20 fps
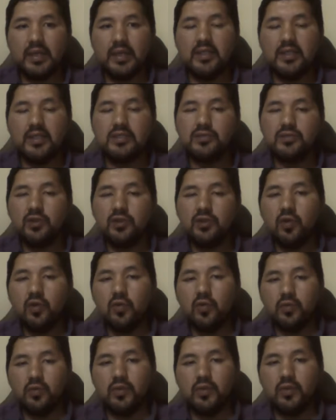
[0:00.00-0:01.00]
to
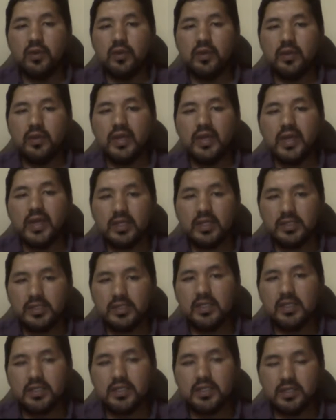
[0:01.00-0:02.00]
know the
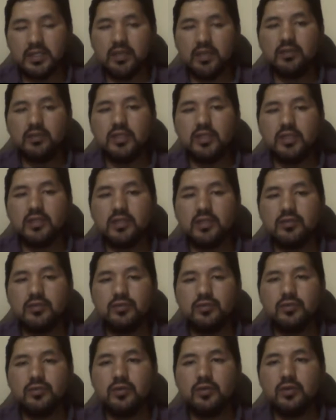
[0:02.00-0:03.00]
context in order
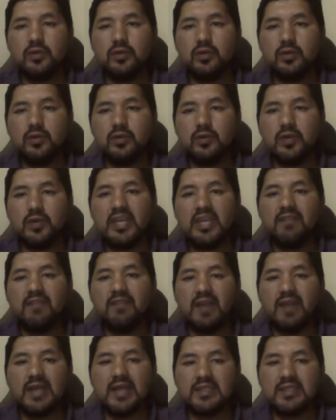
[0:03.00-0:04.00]
to
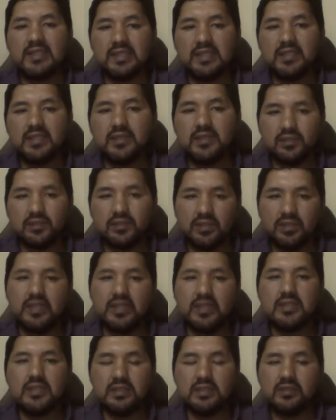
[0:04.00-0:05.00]
give a sense to
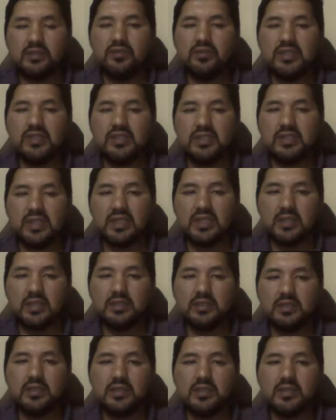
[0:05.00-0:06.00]
this
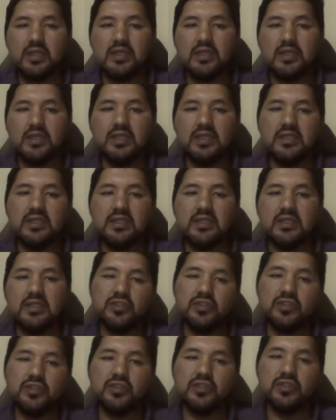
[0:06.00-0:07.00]
sentence. This
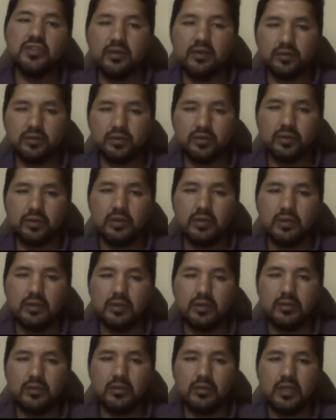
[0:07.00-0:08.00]
is your house,
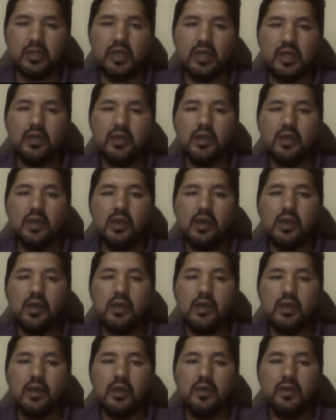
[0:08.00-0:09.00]
okay?
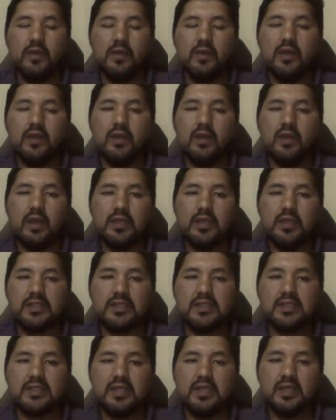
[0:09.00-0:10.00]
And then
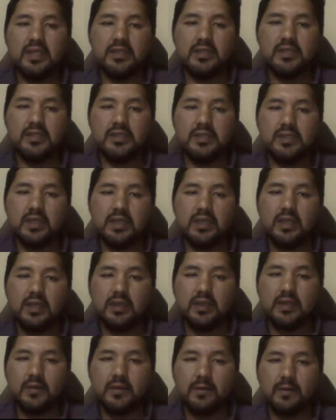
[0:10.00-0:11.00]
sense,
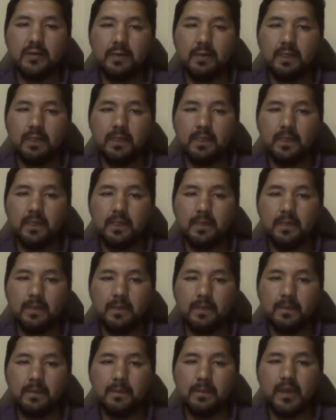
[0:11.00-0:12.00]

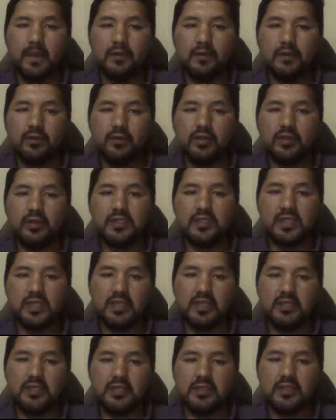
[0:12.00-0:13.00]
another
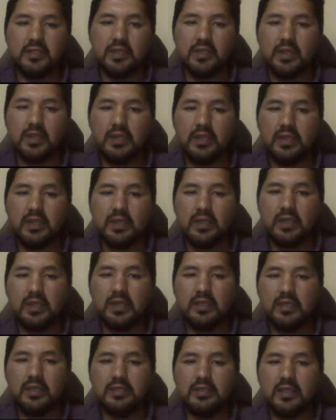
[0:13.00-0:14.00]
sense
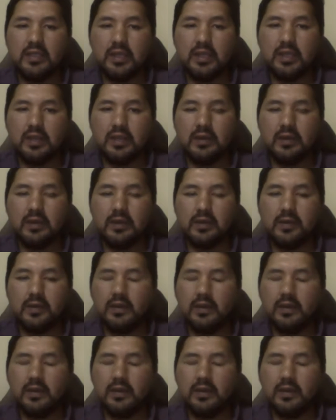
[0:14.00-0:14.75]
is another